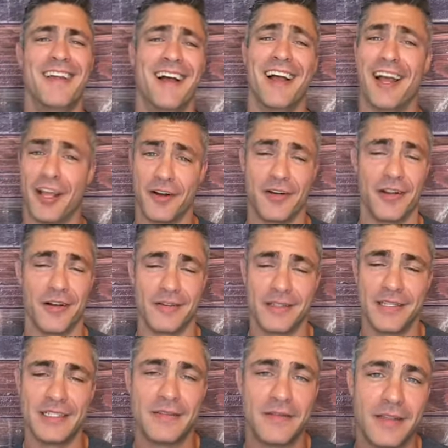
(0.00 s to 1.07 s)
I don't know.
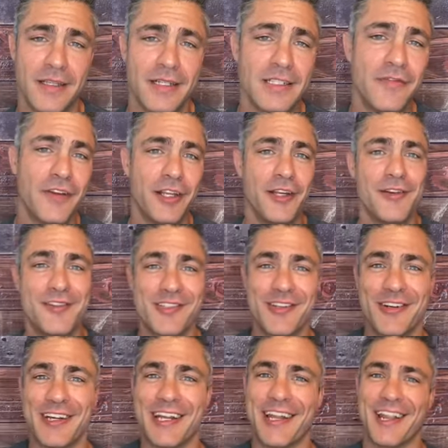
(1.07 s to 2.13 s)
These, these videos are
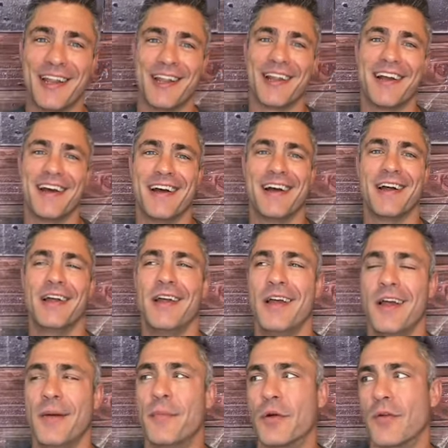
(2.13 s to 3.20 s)
getting uh,
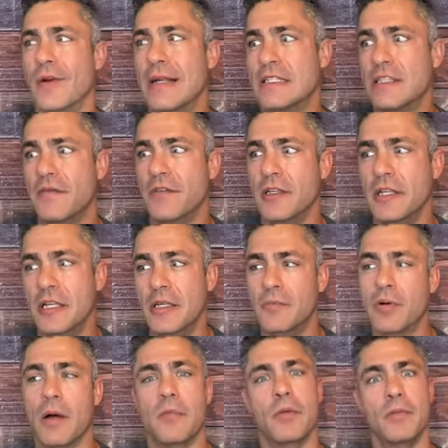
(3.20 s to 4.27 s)
progressively
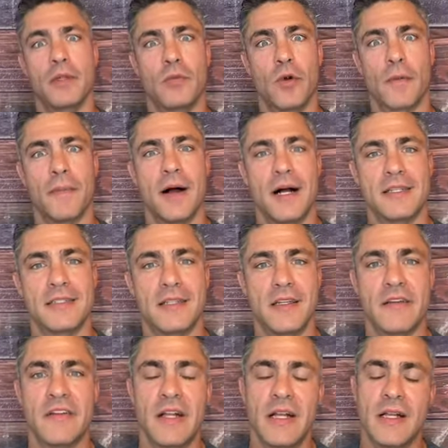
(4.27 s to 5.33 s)
probably more positive.